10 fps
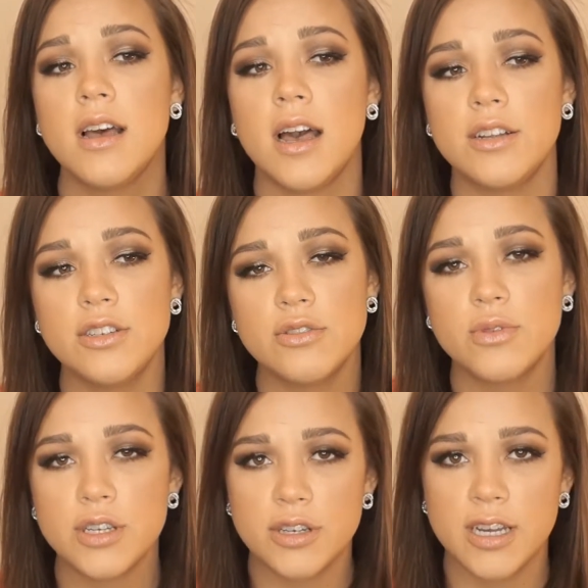I just
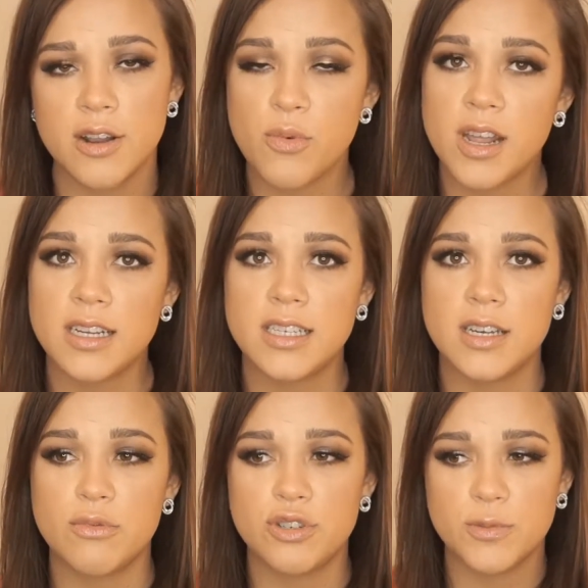recreated what I
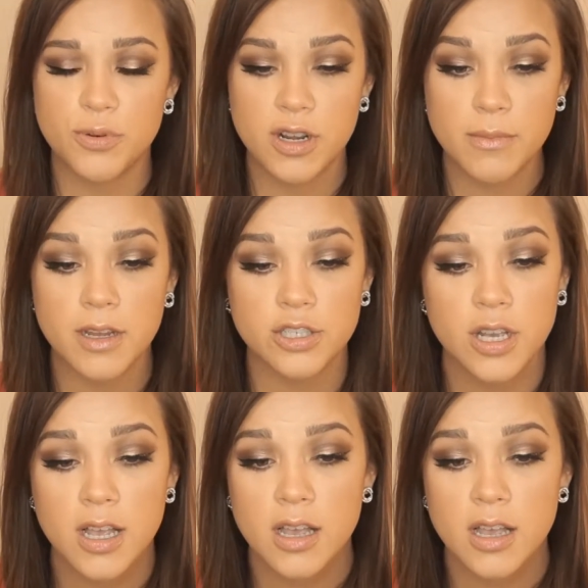did, which is pretty much